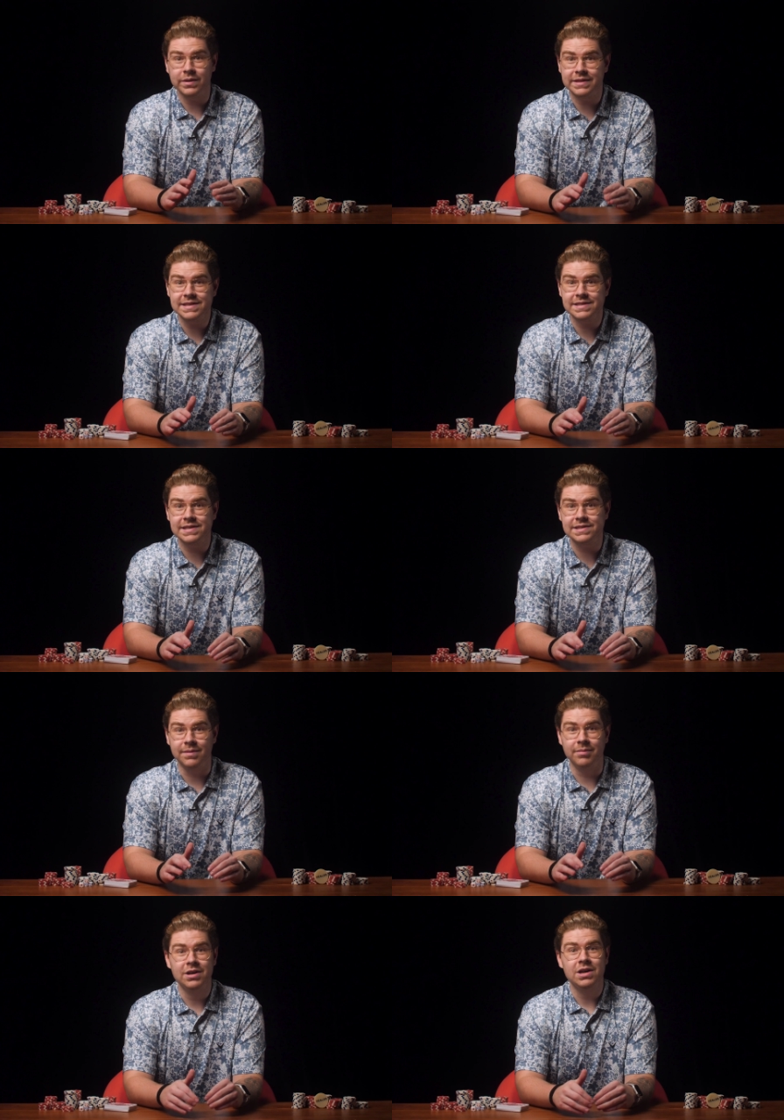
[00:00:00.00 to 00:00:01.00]
With this
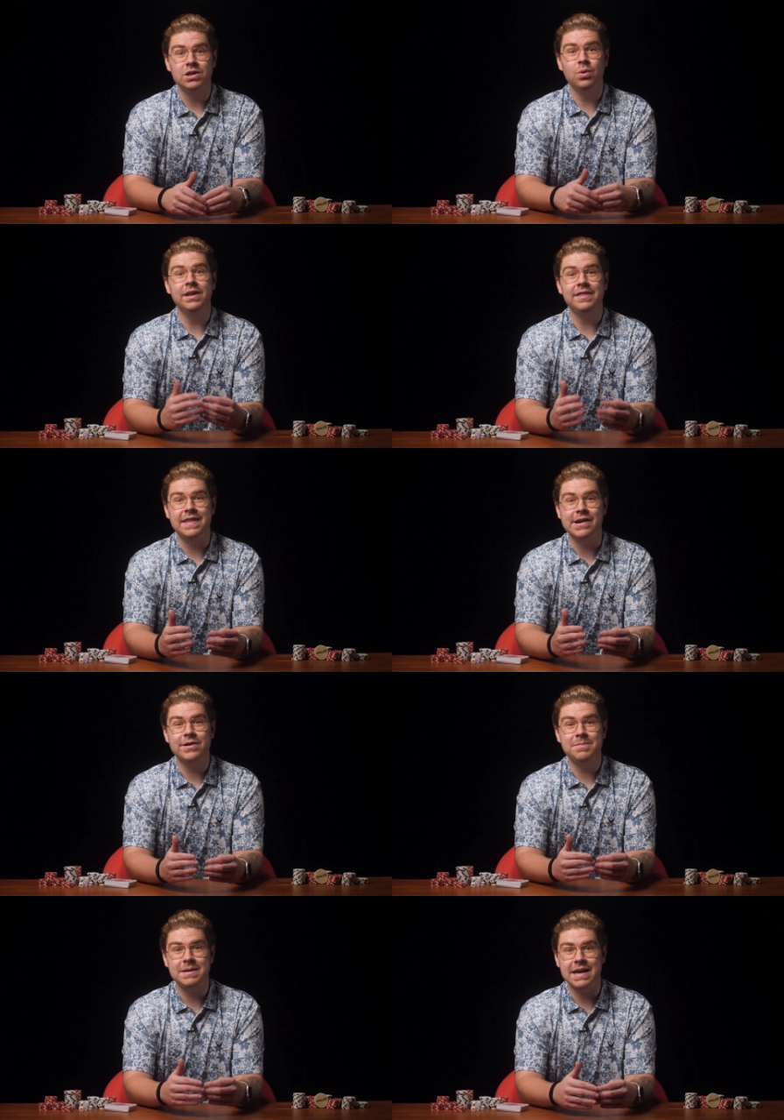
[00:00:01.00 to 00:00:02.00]
system, you will in
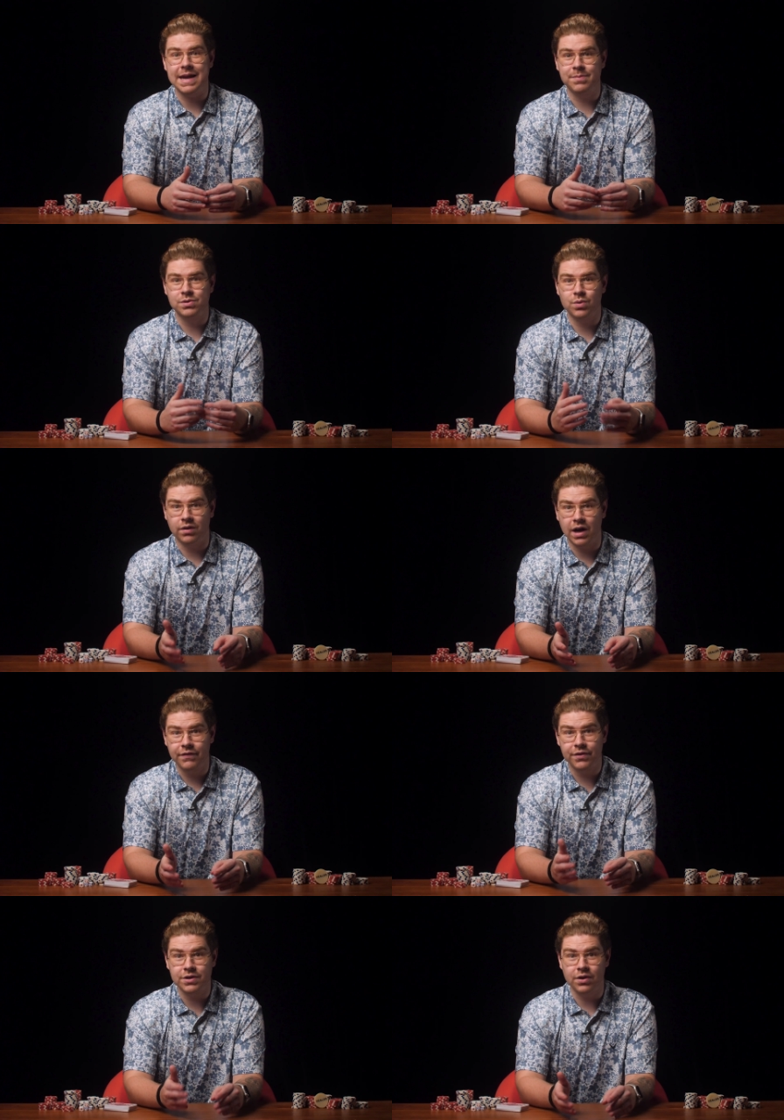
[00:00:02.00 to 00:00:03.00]
theory be able to
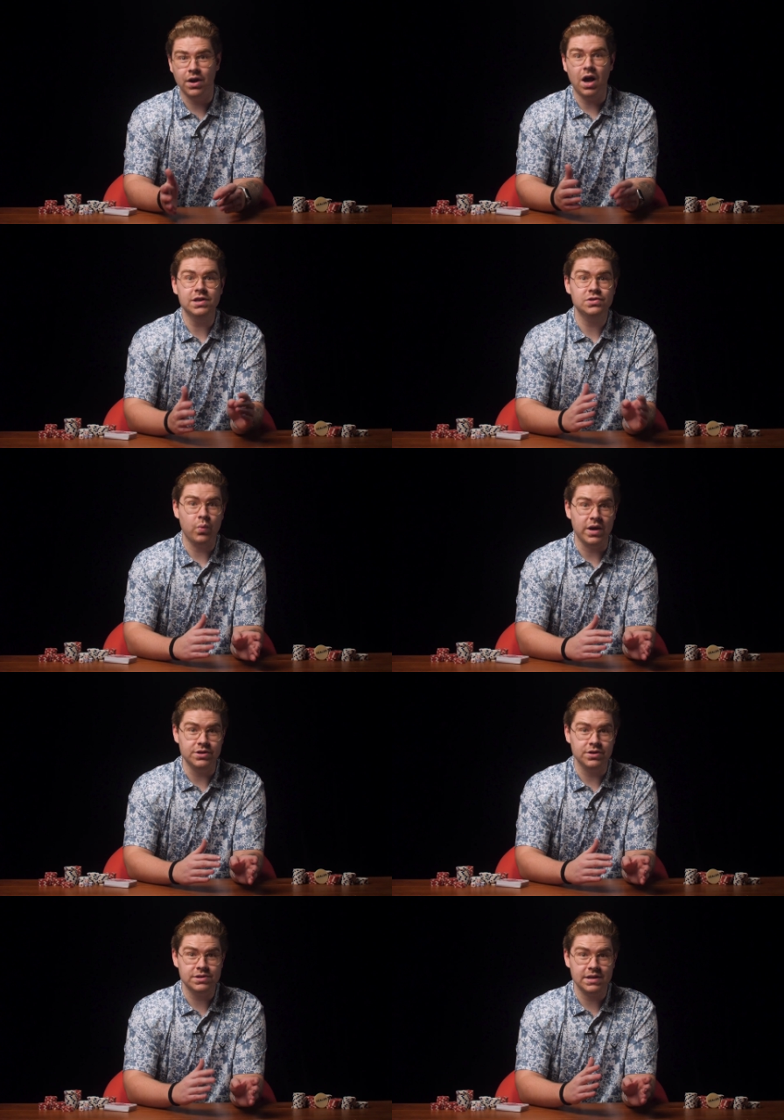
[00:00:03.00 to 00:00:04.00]
recover your lost
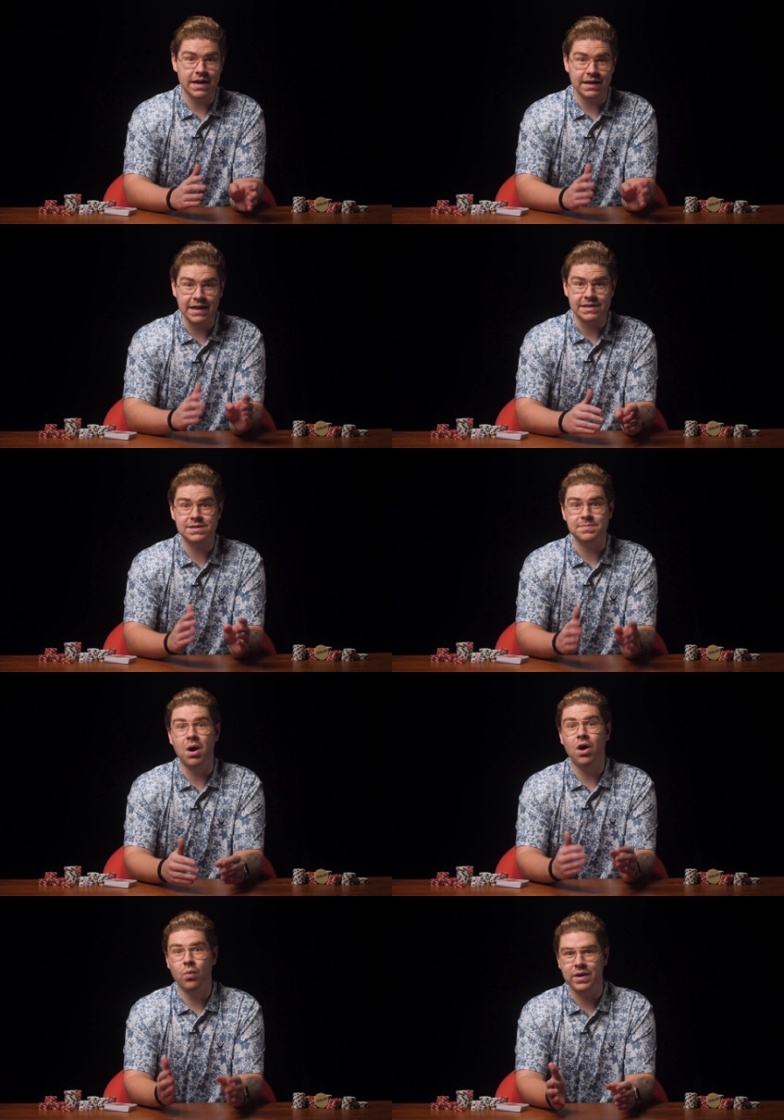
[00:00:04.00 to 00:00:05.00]
wagers and get small